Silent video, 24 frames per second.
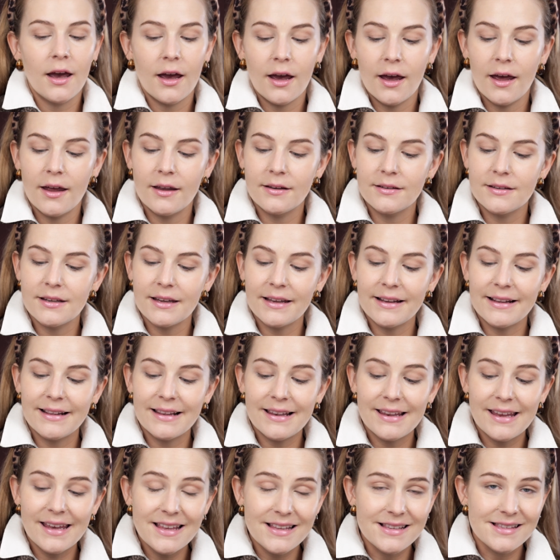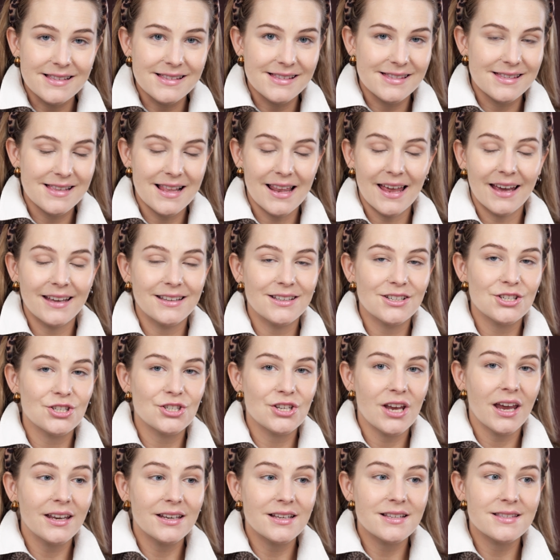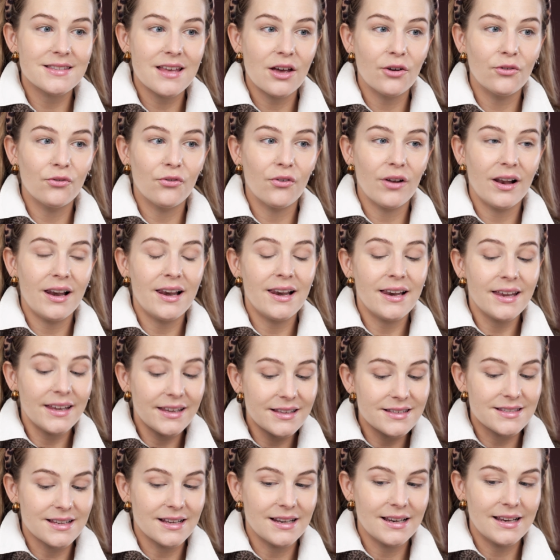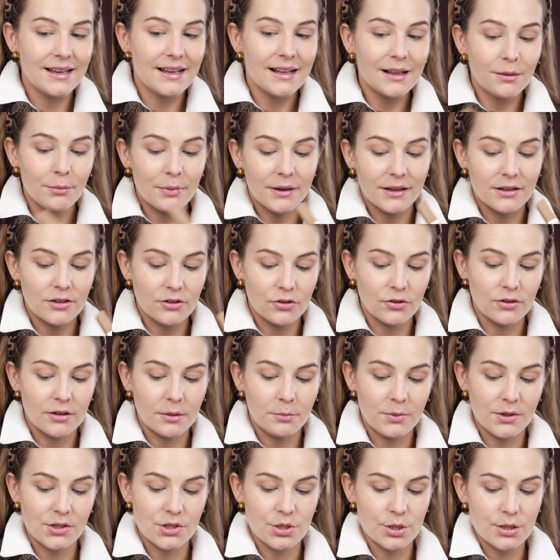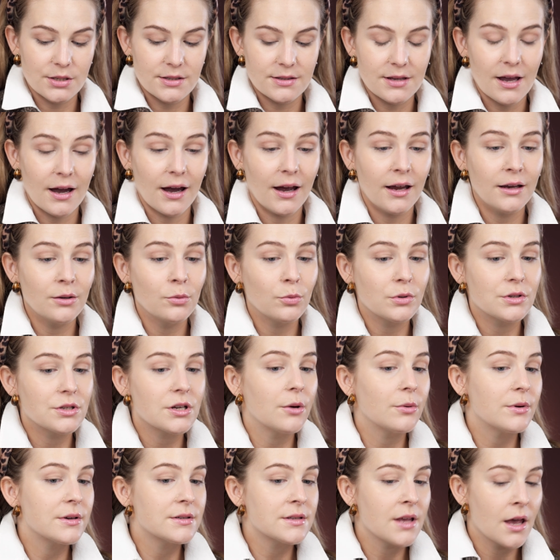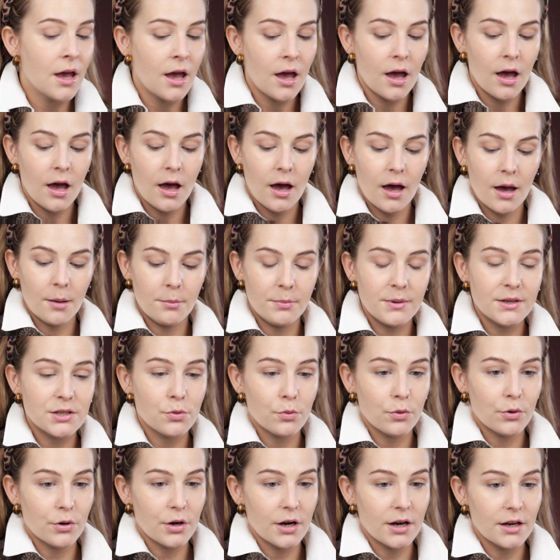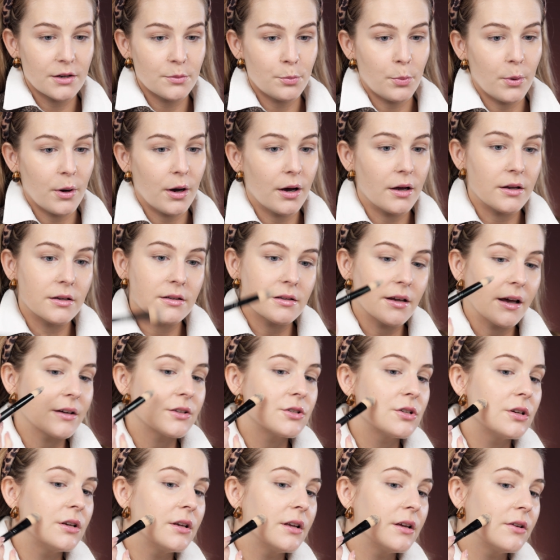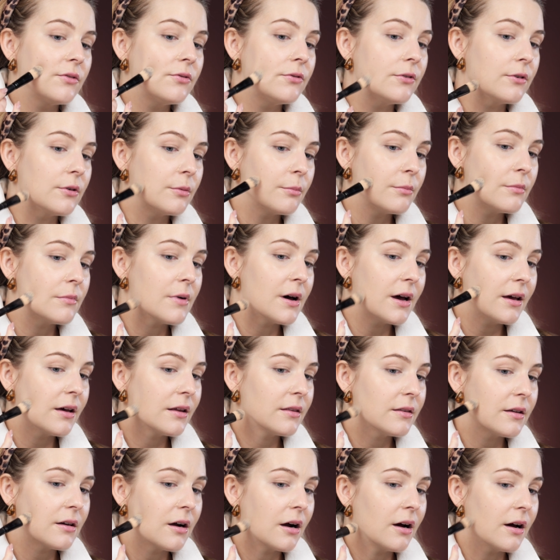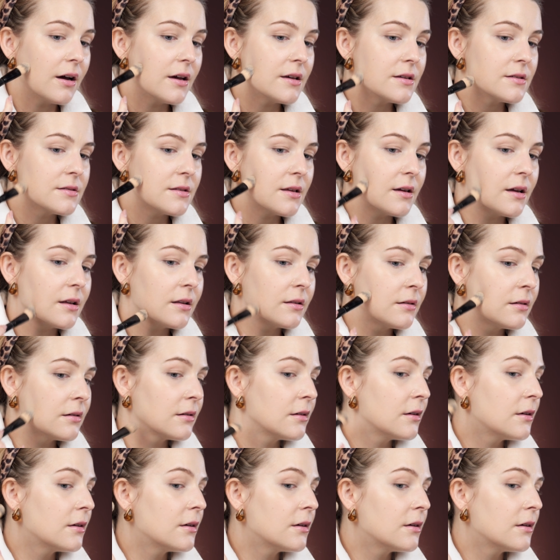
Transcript: And it leans, like the shade itself leans a little bit to the peachy side, which I was a bit worried, but actually for my under eyes that